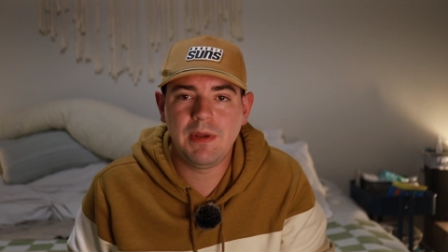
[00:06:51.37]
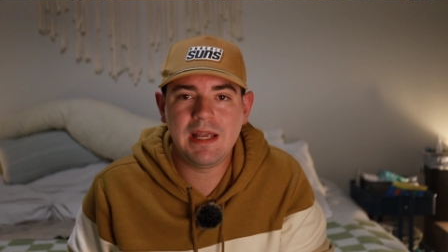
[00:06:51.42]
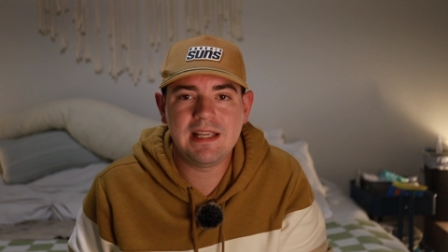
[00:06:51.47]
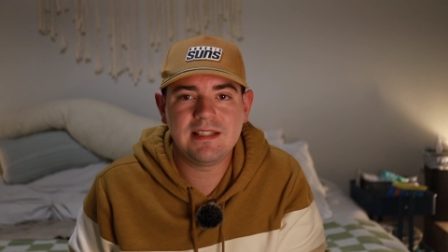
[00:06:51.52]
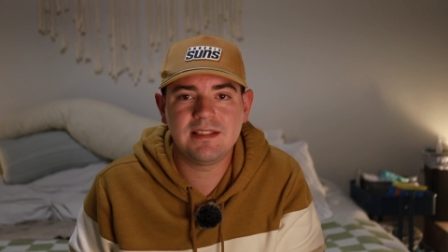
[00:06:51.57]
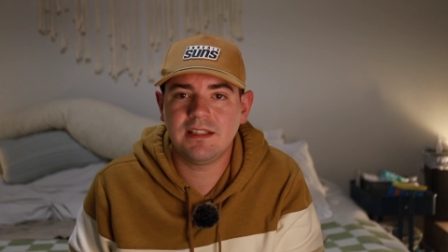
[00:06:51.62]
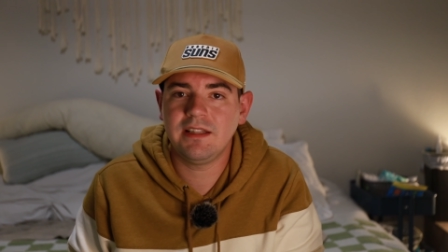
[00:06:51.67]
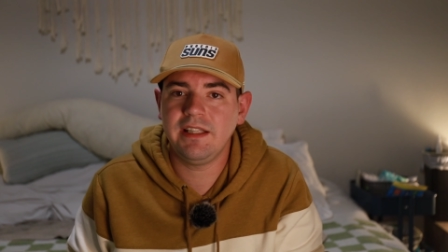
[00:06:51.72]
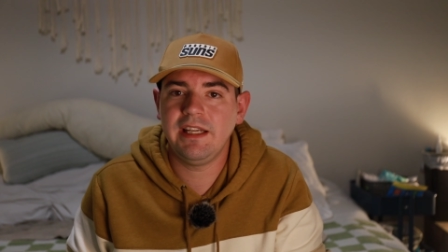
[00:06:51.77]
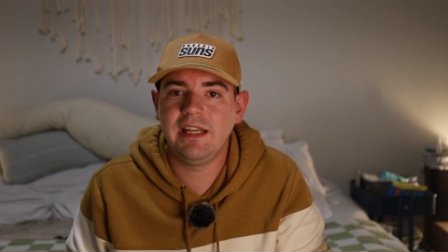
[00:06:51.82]

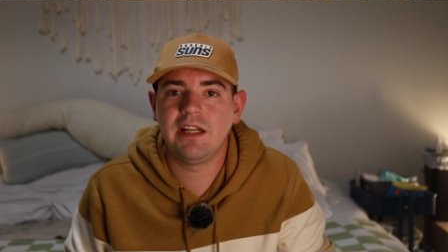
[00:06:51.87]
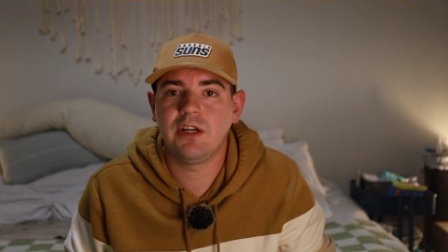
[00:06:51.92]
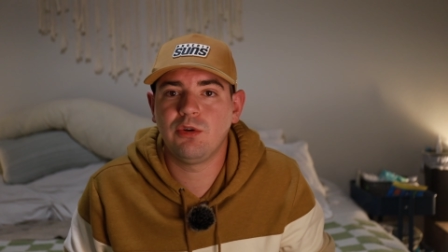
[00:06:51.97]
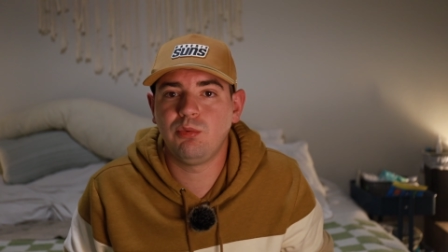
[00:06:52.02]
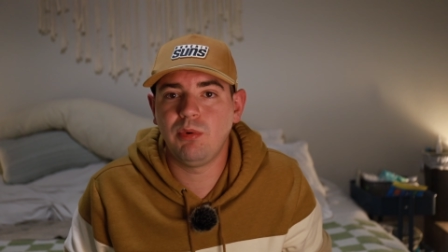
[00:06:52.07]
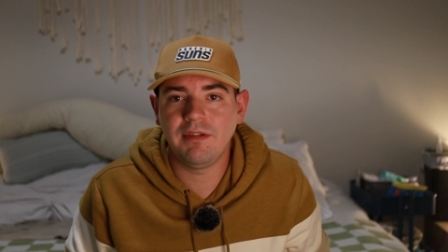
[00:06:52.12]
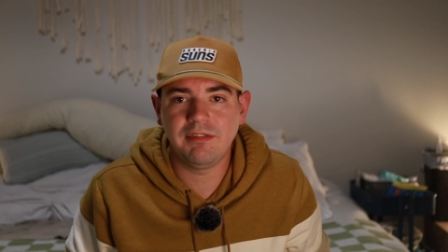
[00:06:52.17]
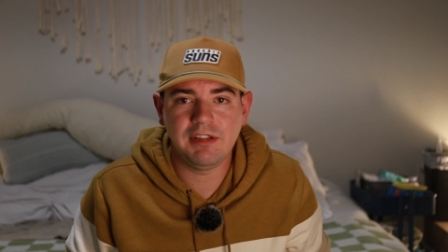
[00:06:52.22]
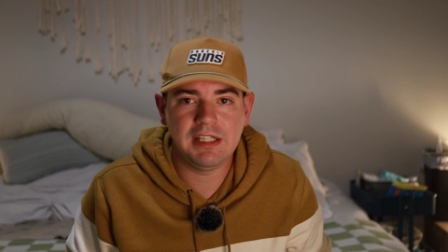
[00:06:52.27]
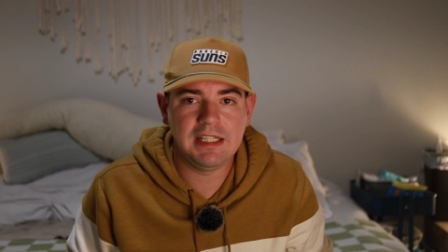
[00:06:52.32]
basically an
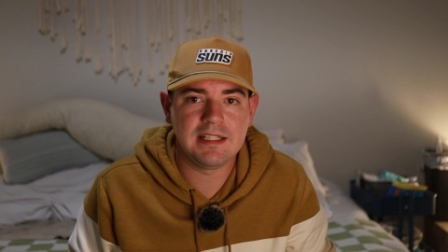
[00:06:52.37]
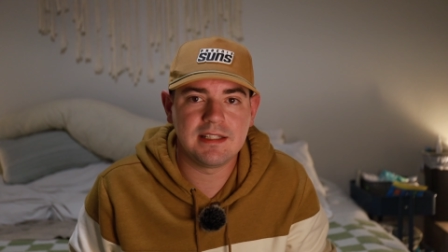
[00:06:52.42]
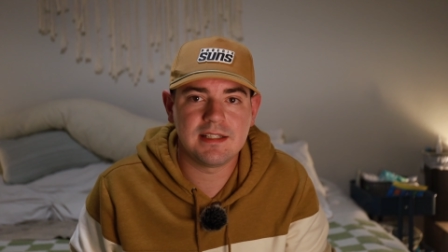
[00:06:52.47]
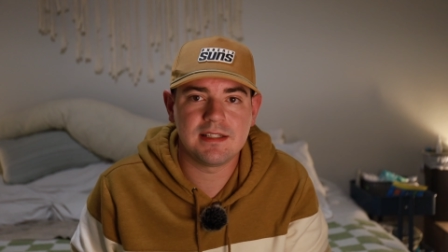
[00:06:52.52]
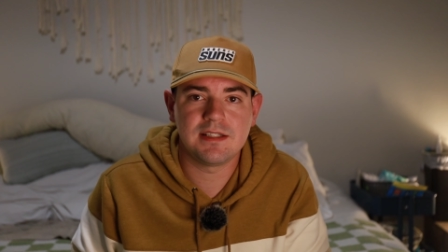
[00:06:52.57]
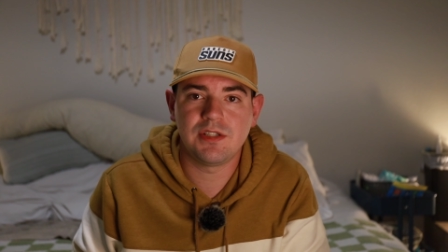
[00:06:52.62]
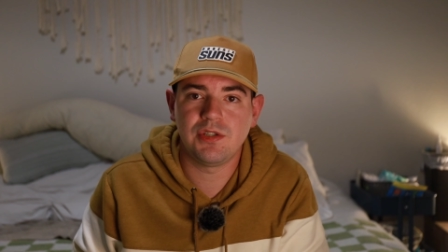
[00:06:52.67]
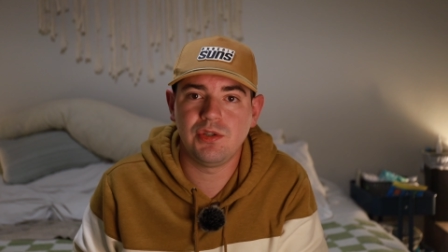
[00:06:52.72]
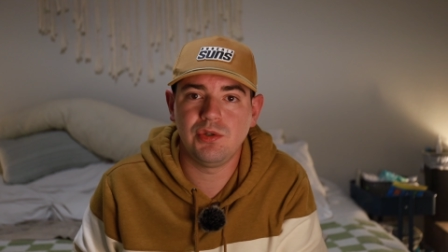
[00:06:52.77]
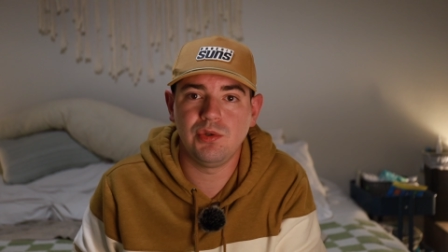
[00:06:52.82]

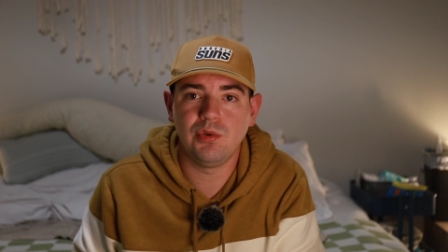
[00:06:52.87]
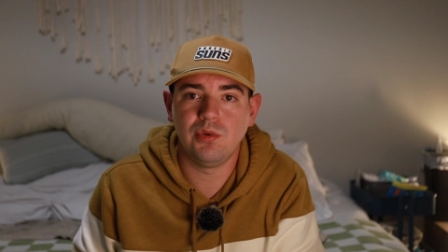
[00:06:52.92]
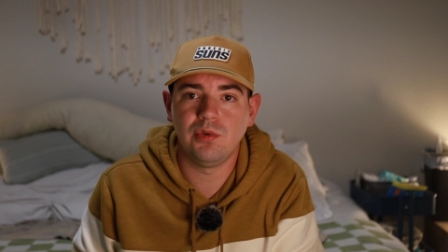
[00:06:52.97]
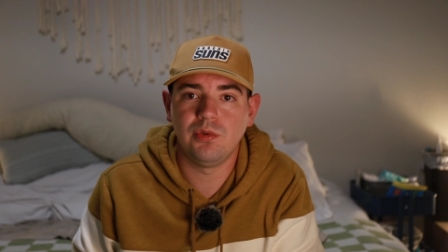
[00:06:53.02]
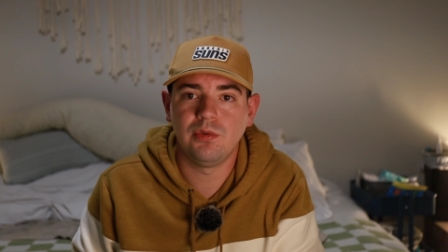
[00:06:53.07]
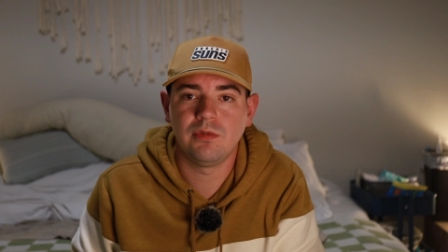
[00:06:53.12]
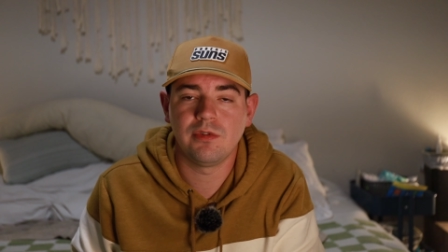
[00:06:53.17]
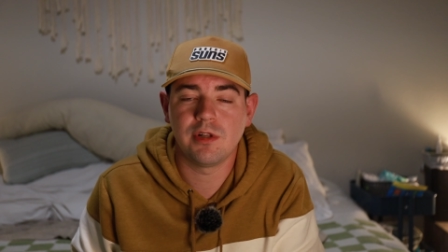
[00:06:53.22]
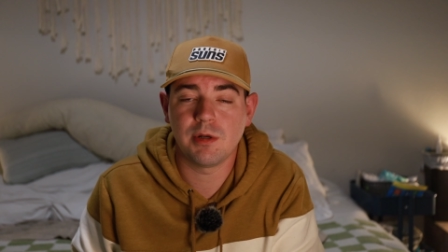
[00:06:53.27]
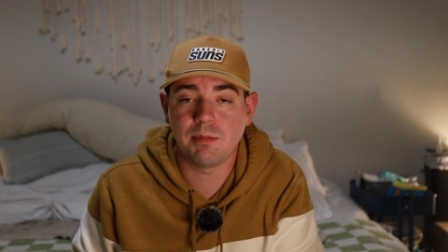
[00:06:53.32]
equivalent
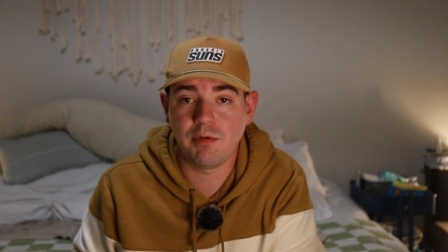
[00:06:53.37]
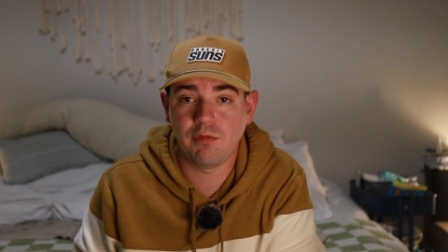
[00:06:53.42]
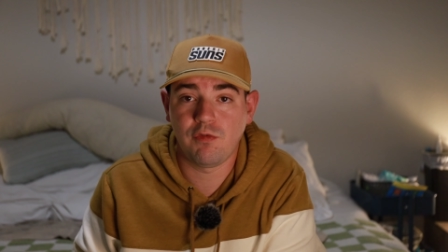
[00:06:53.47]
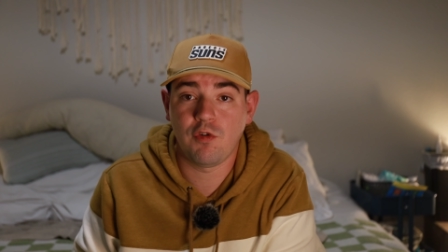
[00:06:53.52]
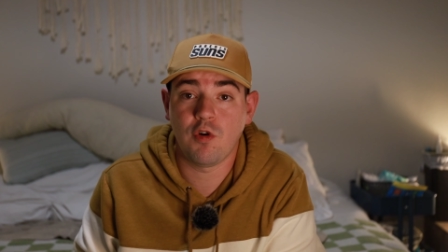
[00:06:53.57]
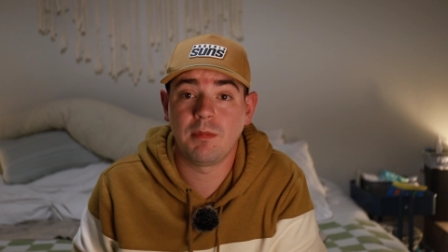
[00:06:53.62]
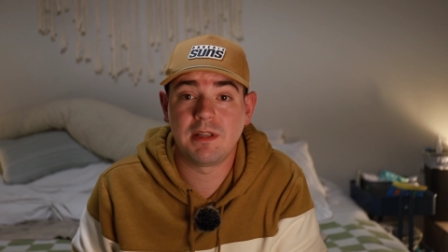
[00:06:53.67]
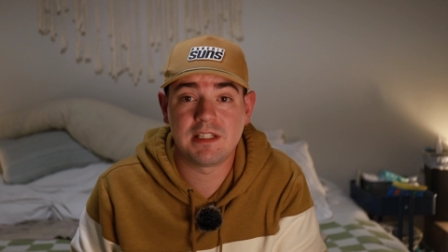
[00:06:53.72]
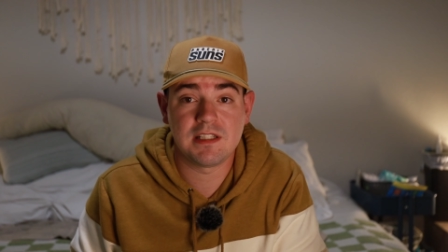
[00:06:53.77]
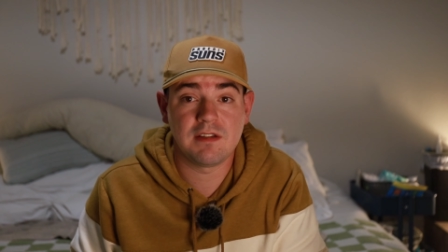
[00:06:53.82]
to the
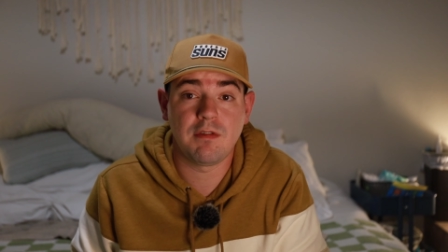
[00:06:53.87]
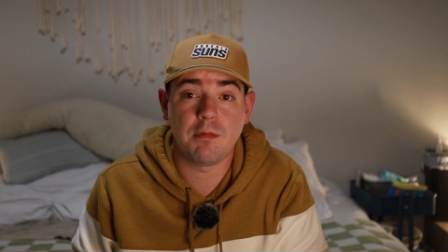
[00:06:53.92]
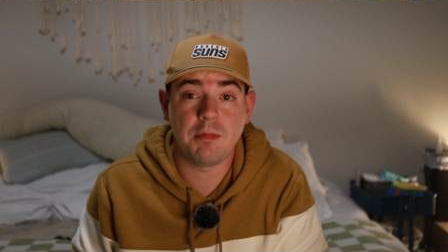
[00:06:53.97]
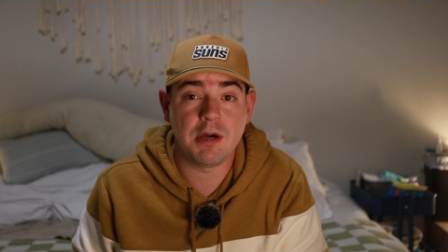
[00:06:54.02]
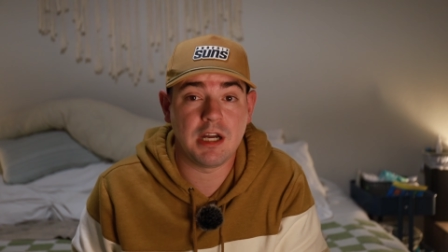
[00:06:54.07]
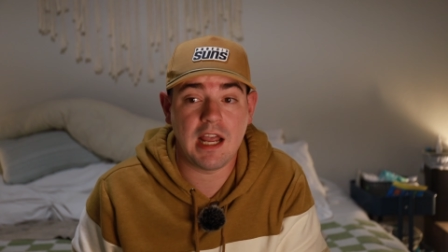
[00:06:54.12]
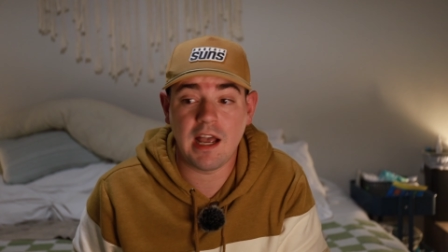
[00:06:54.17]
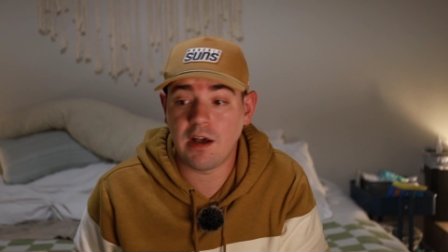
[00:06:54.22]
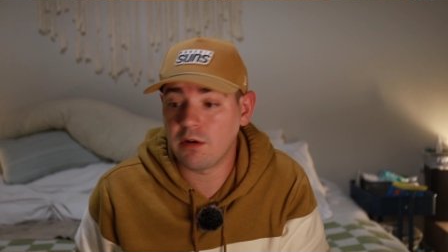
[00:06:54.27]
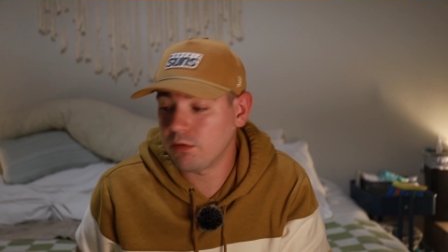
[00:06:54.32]
performance of the
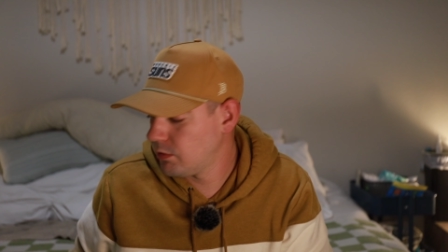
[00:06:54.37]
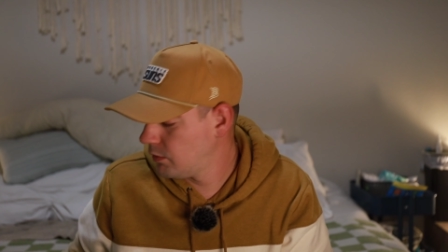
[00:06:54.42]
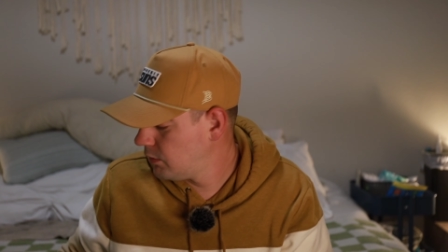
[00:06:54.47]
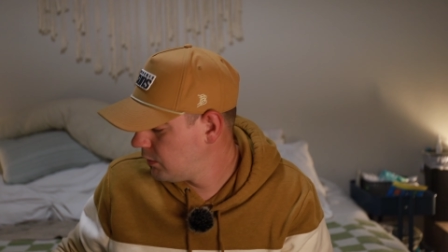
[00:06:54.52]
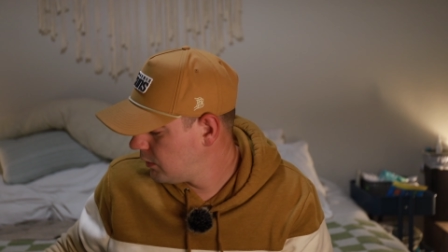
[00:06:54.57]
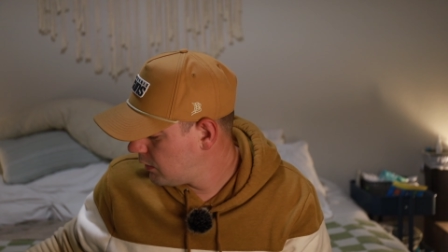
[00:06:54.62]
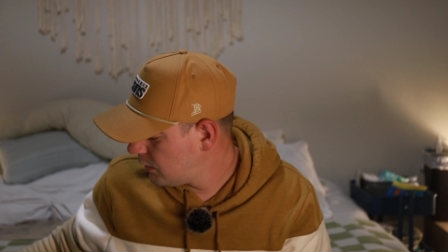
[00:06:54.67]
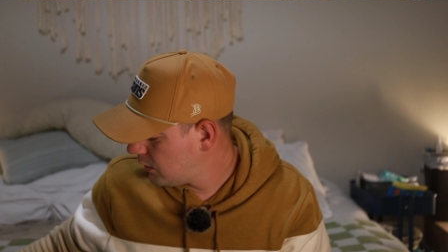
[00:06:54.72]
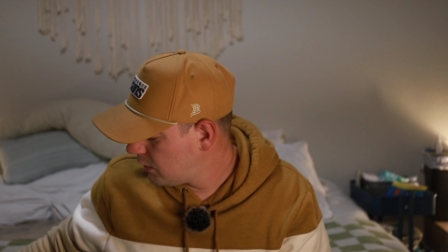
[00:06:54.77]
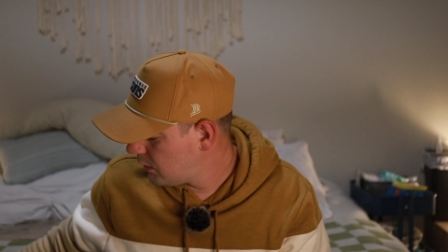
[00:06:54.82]
bug out?